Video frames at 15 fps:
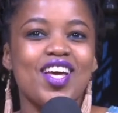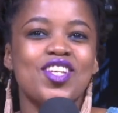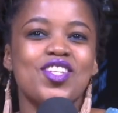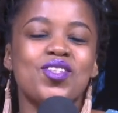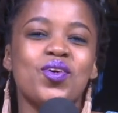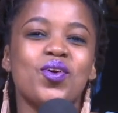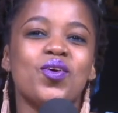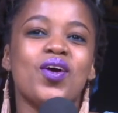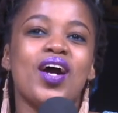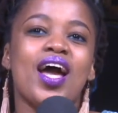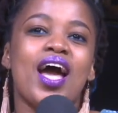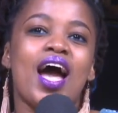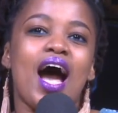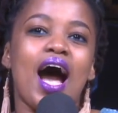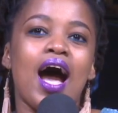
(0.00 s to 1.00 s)
So
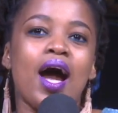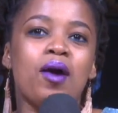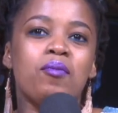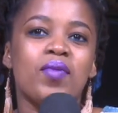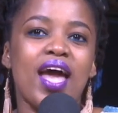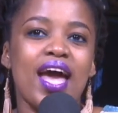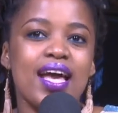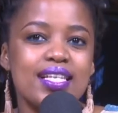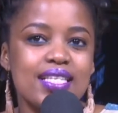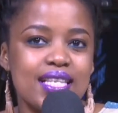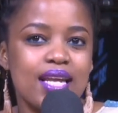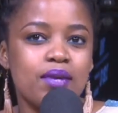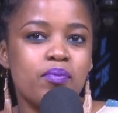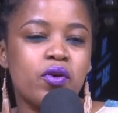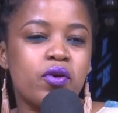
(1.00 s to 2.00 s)
as
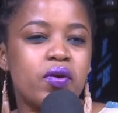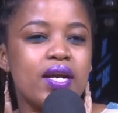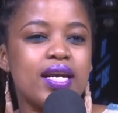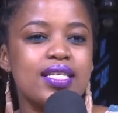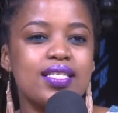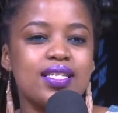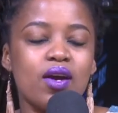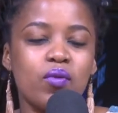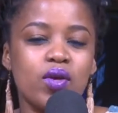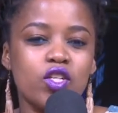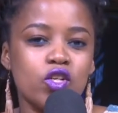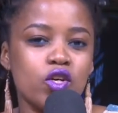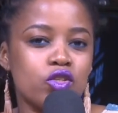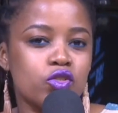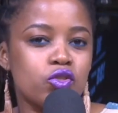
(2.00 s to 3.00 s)
that progressed, I
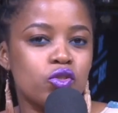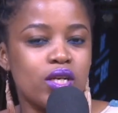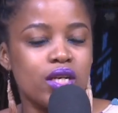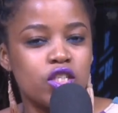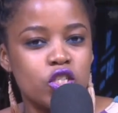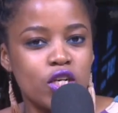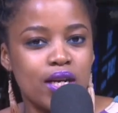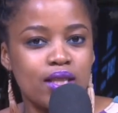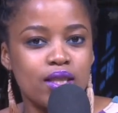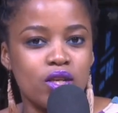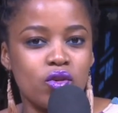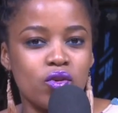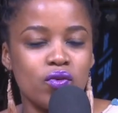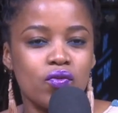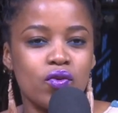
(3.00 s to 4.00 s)
went on to lecture at the
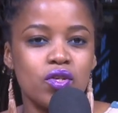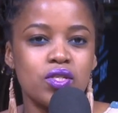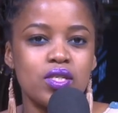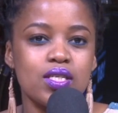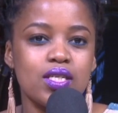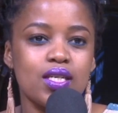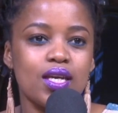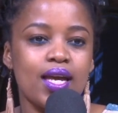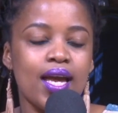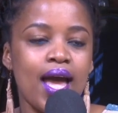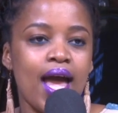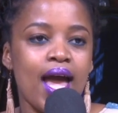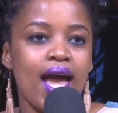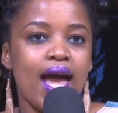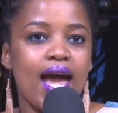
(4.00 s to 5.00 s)
university,
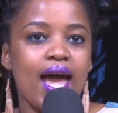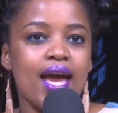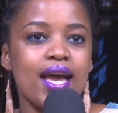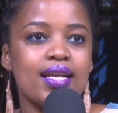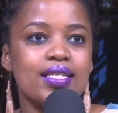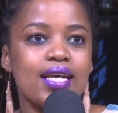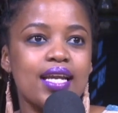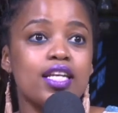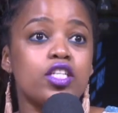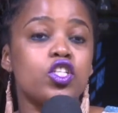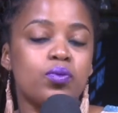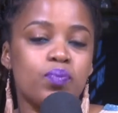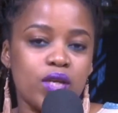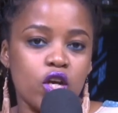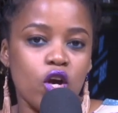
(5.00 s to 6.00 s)
and I
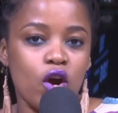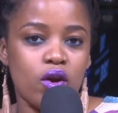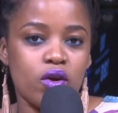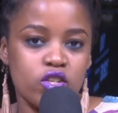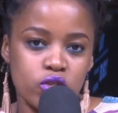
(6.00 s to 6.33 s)
lectured PR.